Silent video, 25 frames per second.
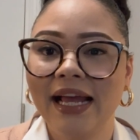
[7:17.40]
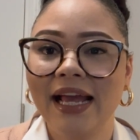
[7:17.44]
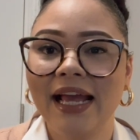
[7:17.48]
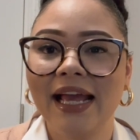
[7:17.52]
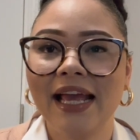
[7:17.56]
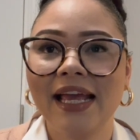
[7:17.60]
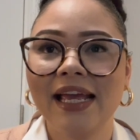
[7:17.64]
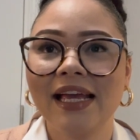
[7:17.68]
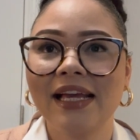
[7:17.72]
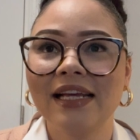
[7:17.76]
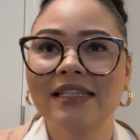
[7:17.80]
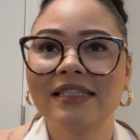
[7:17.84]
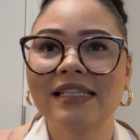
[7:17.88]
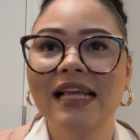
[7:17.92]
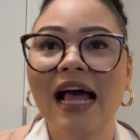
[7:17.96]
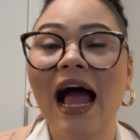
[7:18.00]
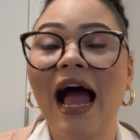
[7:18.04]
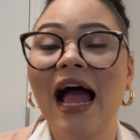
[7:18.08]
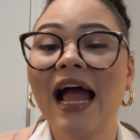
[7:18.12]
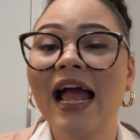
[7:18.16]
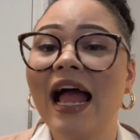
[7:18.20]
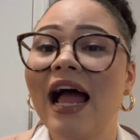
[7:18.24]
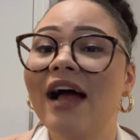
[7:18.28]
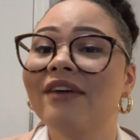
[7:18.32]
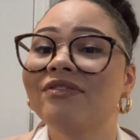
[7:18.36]
And I
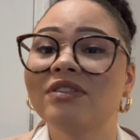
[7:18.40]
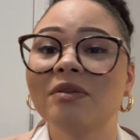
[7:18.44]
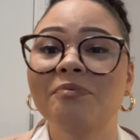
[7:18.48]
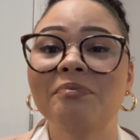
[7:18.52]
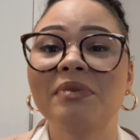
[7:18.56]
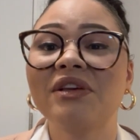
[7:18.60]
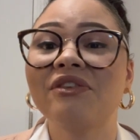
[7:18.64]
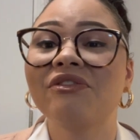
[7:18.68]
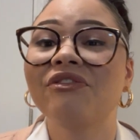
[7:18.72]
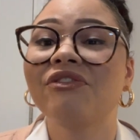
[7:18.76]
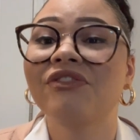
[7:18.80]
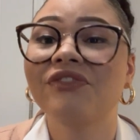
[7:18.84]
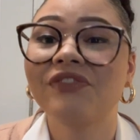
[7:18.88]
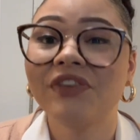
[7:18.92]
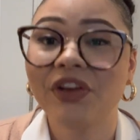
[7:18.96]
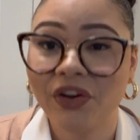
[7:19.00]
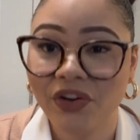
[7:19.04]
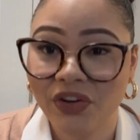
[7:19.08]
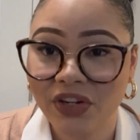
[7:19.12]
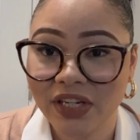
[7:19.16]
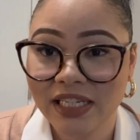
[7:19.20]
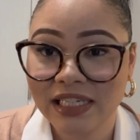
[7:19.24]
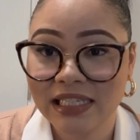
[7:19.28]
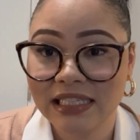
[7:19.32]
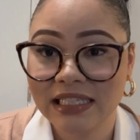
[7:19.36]
have to be
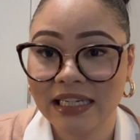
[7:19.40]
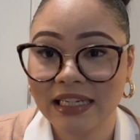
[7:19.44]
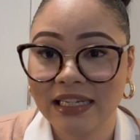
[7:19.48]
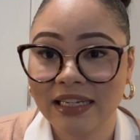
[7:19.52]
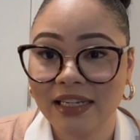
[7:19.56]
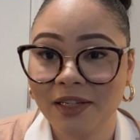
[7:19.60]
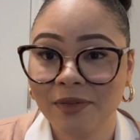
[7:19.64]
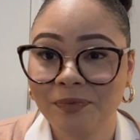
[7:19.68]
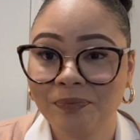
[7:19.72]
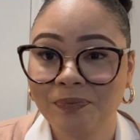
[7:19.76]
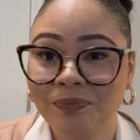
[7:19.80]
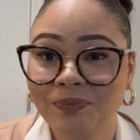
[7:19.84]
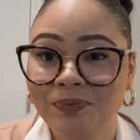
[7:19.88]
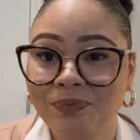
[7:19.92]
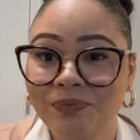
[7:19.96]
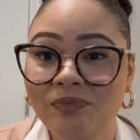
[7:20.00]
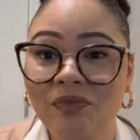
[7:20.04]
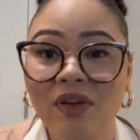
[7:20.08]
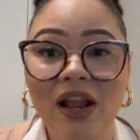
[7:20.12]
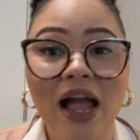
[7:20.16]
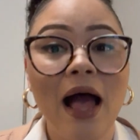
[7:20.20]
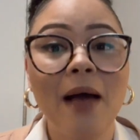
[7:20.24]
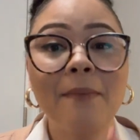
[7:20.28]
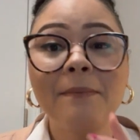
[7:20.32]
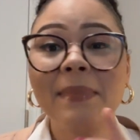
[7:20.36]
fearless in it.
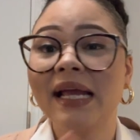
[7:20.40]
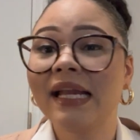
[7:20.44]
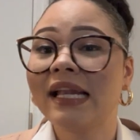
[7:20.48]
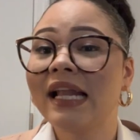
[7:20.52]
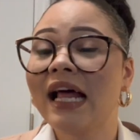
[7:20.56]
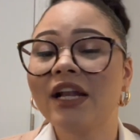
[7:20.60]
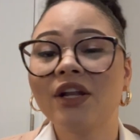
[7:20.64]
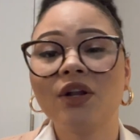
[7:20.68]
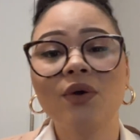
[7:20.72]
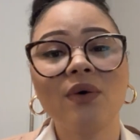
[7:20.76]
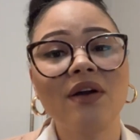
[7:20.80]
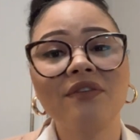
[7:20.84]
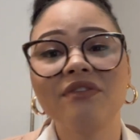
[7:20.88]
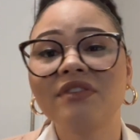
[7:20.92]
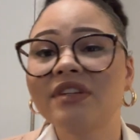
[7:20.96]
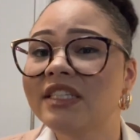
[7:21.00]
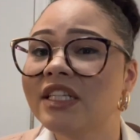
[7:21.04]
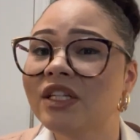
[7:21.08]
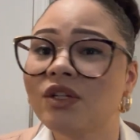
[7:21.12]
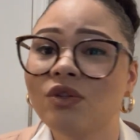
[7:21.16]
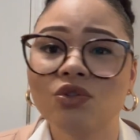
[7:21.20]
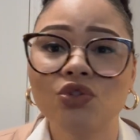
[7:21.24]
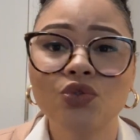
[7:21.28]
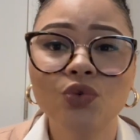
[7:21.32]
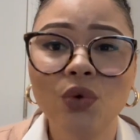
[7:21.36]
I may not know every
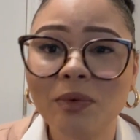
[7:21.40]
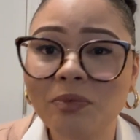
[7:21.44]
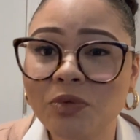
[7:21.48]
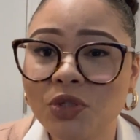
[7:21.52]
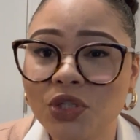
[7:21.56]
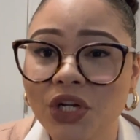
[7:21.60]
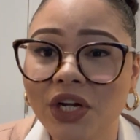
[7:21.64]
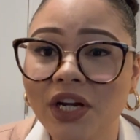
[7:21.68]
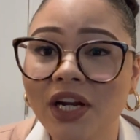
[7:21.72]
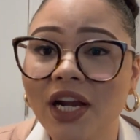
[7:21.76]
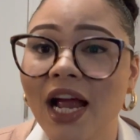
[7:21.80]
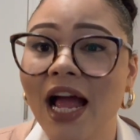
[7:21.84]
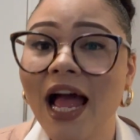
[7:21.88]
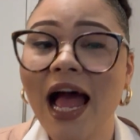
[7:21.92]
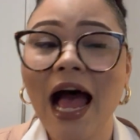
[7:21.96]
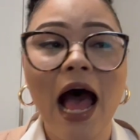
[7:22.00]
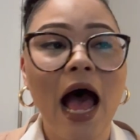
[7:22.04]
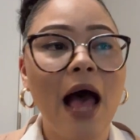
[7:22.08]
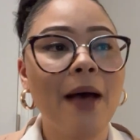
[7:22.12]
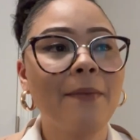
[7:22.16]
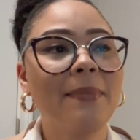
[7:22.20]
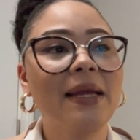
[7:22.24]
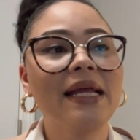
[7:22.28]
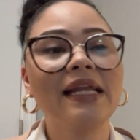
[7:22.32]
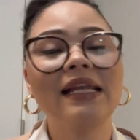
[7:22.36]
single scripture.
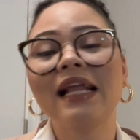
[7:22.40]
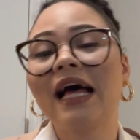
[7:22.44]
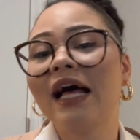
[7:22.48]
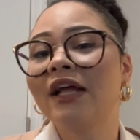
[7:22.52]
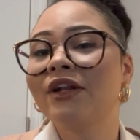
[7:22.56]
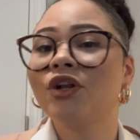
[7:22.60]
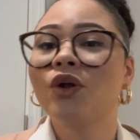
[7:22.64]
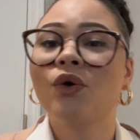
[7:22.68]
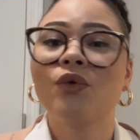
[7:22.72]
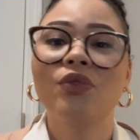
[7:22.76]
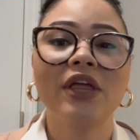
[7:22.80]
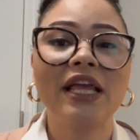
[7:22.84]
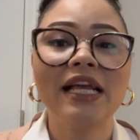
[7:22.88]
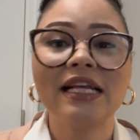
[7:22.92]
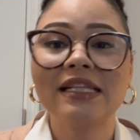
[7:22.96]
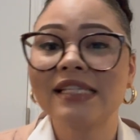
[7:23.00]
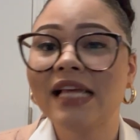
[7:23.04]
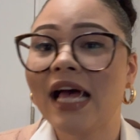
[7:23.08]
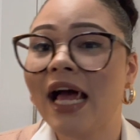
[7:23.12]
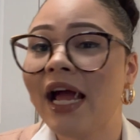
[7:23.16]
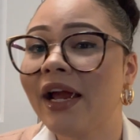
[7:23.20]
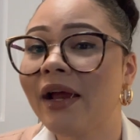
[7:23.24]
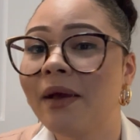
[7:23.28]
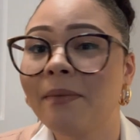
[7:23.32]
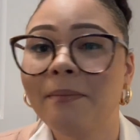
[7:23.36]
I may not know the
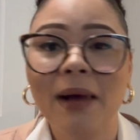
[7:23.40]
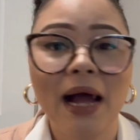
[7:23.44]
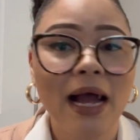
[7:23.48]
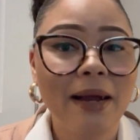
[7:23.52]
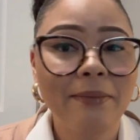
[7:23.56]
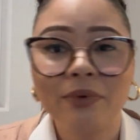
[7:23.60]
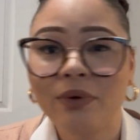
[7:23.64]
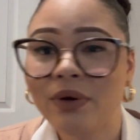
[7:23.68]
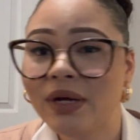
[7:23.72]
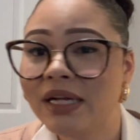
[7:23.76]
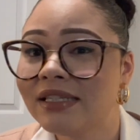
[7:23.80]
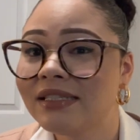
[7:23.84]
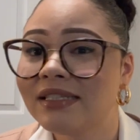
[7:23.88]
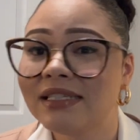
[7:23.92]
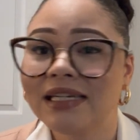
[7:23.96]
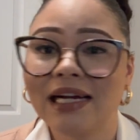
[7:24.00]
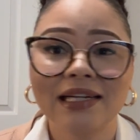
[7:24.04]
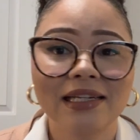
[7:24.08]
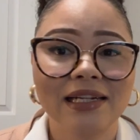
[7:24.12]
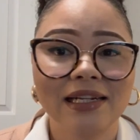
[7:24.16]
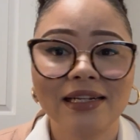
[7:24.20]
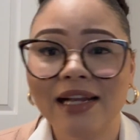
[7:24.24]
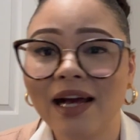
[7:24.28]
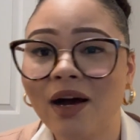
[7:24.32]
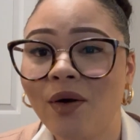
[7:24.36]
entire Bible inside
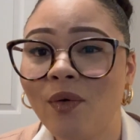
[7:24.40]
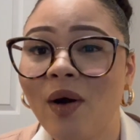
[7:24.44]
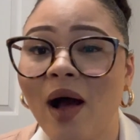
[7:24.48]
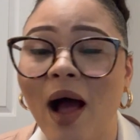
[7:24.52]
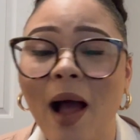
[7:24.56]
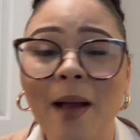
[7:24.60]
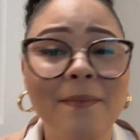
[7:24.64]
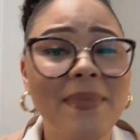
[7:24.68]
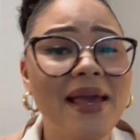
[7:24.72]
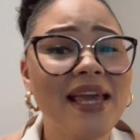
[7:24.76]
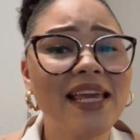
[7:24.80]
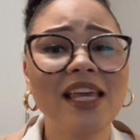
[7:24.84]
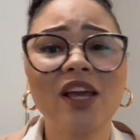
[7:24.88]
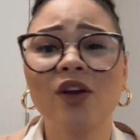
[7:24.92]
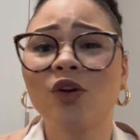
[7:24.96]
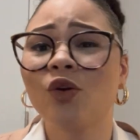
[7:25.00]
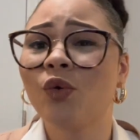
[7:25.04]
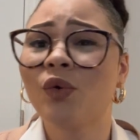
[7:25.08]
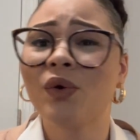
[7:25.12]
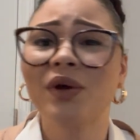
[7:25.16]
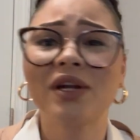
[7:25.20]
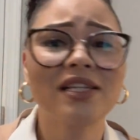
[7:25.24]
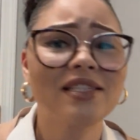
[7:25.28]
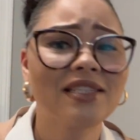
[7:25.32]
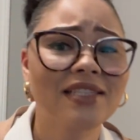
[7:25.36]
and out. I may get
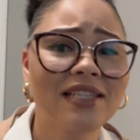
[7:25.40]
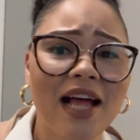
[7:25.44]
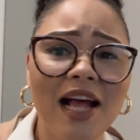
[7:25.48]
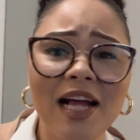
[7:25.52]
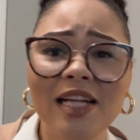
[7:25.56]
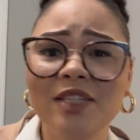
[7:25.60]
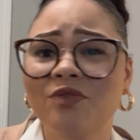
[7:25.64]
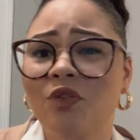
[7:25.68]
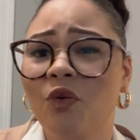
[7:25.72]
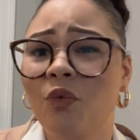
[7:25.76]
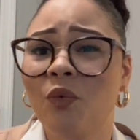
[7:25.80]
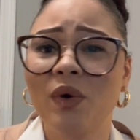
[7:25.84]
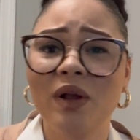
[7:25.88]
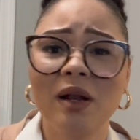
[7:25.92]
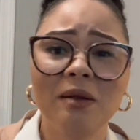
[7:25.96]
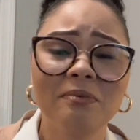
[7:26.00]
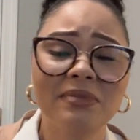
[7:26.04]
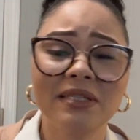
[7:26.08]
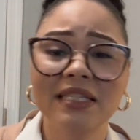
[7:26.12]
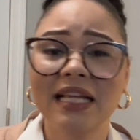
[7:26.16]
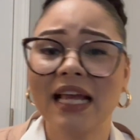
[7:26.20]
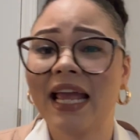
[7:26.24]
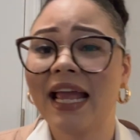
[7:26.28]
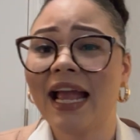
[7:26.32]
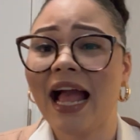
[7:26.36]
criticized for what I'm
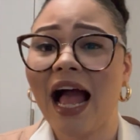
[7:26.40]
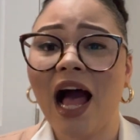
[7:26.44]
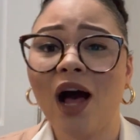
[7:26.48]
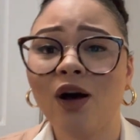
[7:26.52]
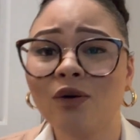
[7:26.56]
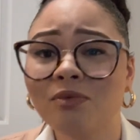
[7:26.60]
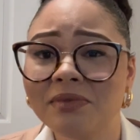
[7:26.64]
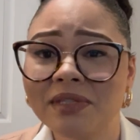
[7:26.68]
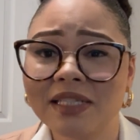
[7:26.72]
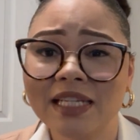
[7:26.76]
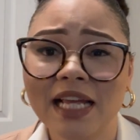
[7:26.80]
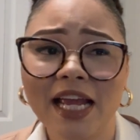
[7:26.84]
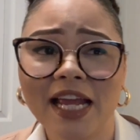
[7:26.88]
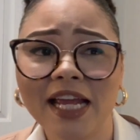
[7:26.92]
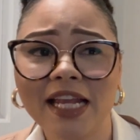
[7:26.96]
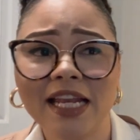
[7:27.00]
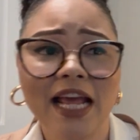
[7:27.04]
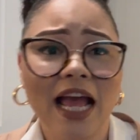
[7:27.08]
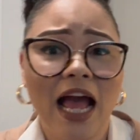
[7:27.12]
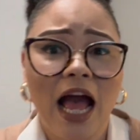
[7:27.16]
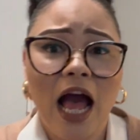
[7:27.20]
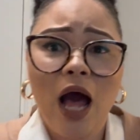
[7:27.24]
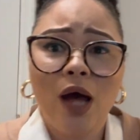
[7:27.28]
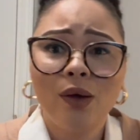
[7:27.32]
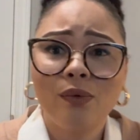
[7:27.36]
saying, how I'm saying it,
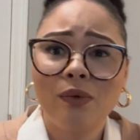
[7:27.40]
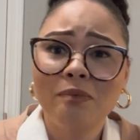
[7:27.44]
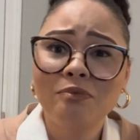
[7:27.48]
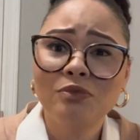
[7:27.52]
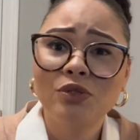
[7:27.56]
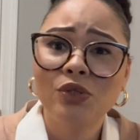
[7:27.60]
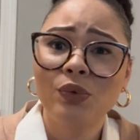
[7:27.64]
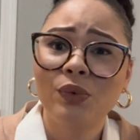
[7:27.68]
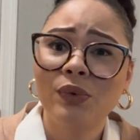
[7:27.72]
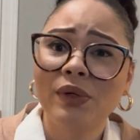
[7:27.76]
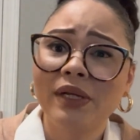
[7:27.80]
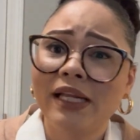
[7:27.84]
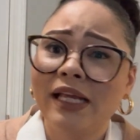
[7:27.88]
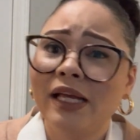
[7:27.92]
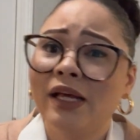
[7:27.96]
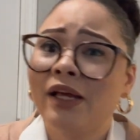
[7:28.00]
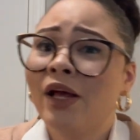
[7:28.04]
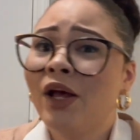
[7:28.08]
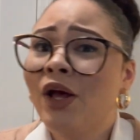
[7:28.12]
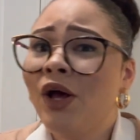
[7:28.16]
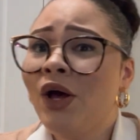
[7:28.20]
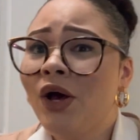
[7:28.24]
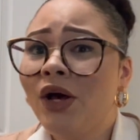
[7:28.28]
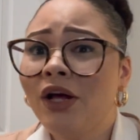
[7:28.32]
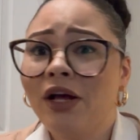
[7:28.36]
how I'm doing it,
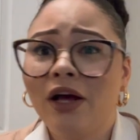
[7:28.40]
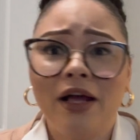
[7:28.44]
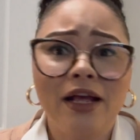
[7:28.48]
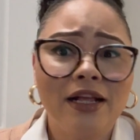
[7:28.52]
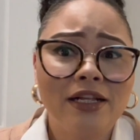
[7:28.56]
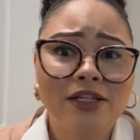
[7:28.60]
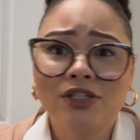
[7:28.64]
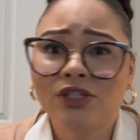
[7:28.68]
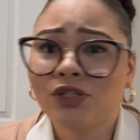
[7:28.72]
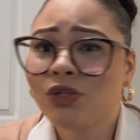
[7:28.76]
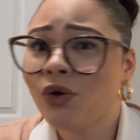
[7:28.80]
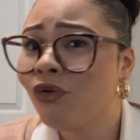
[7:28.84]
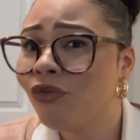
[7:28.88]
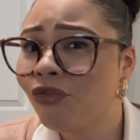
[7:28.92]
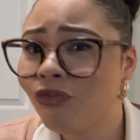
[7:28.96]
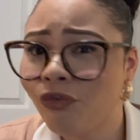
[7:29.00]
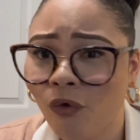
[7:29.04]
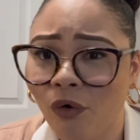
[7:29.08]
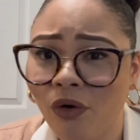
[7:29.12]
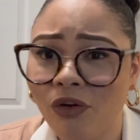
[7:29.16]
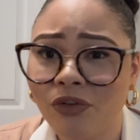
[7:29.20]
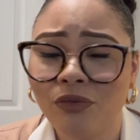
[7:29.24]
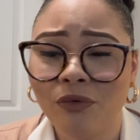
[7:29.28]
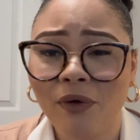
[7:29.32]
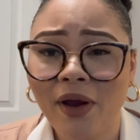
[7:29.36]
and so
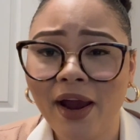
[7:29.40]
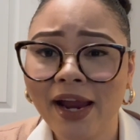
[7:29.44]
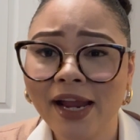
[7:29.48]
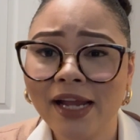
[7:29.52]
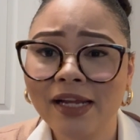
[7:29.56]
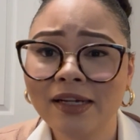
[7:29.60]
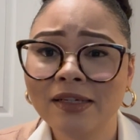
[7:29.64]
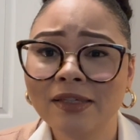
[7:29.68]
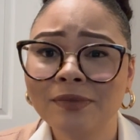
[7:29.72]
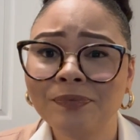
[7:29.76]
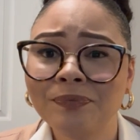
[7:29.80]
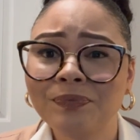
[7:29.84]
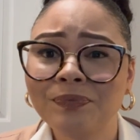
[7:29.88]
forth, right?